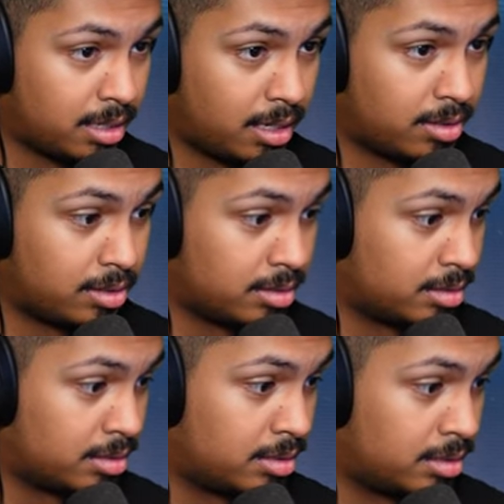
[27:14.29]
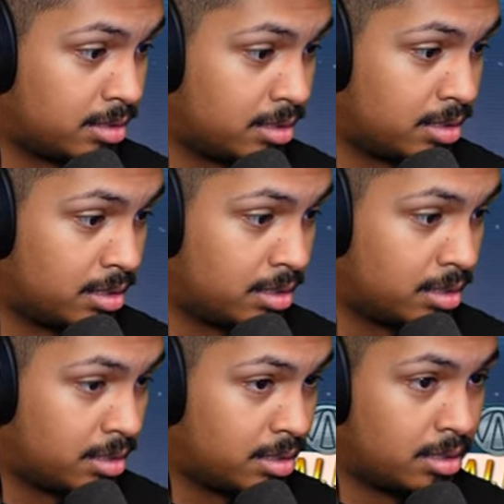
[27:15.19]
I don't know.
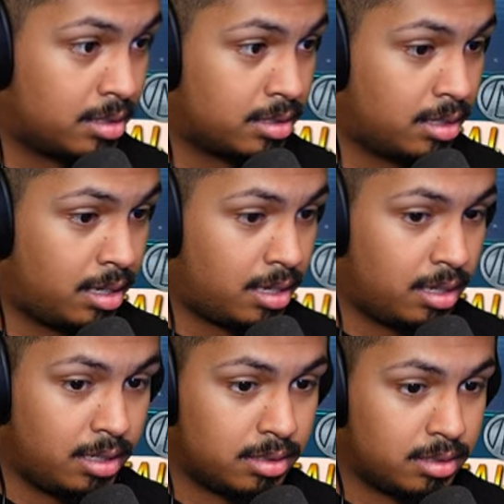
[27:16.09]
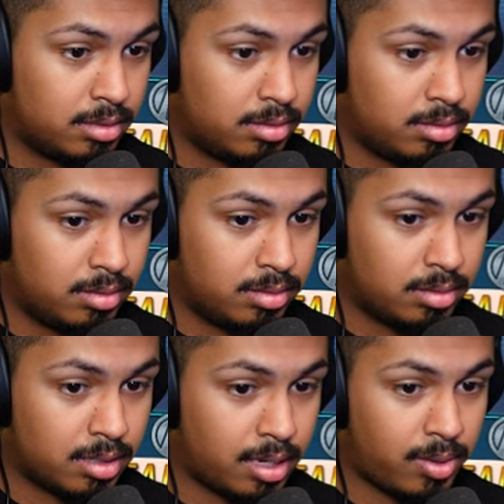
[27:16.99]
Okay, cool.
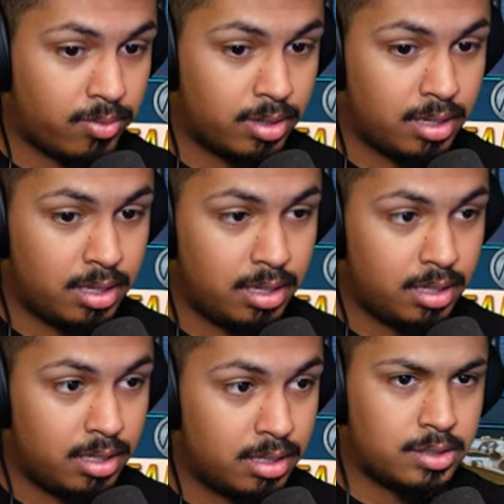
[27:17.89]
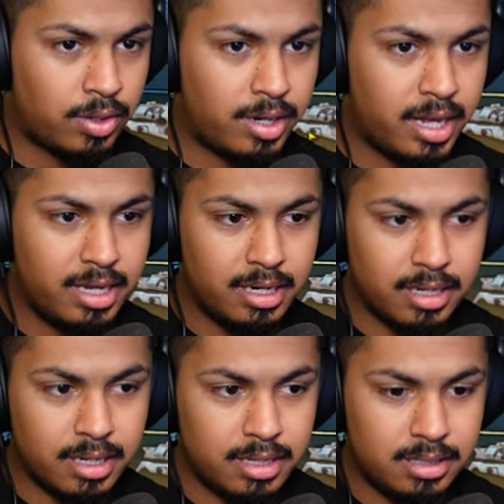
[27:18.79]
I got one key. So did I get a
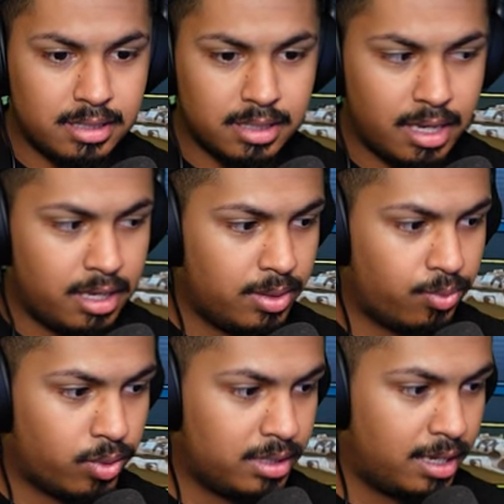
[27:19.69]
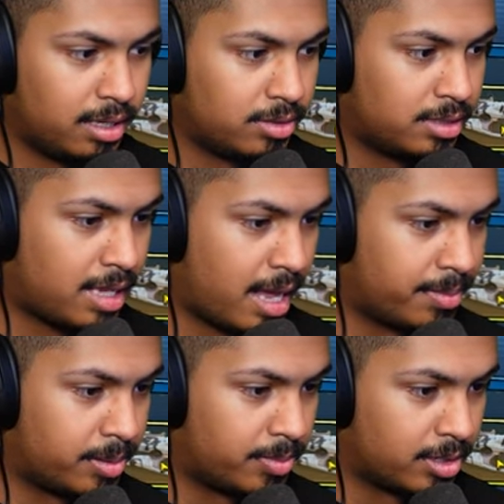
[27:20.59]
gun skin? What the hell just
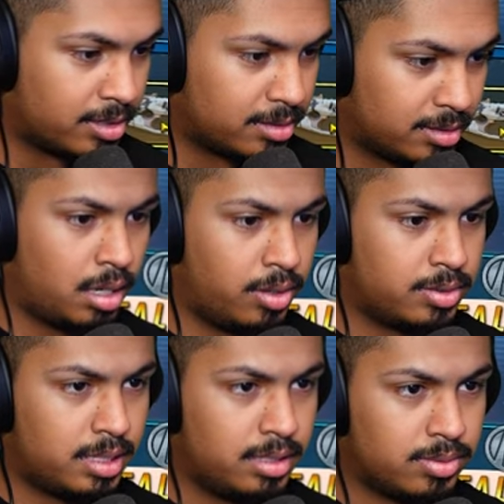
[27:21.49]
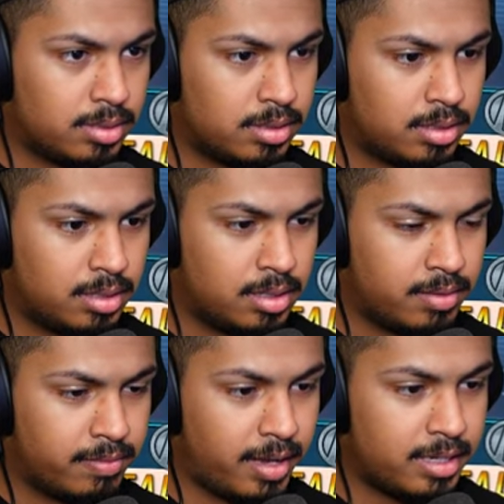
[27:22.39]
happened, bro? Oh, it's this one.
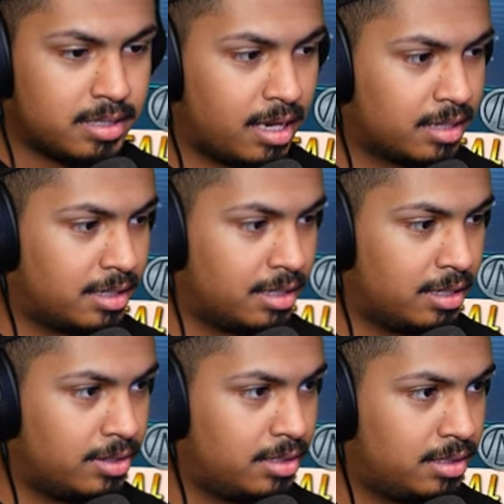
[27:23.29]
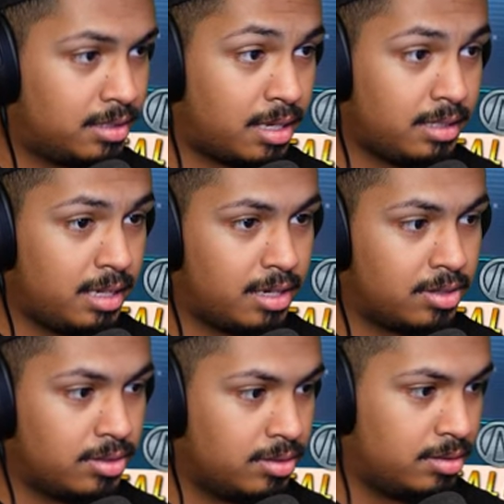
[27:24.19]
Phase locked and loaded. That's kind of
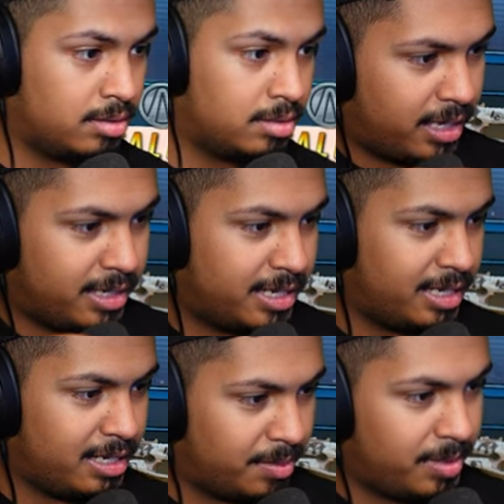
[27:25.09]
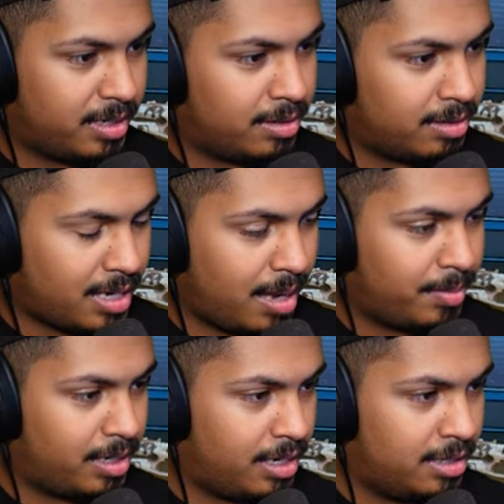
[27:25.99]
cool. They did give me a
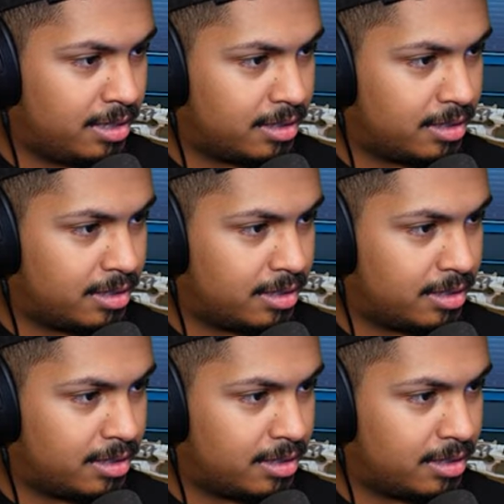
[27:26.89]
diamond key though.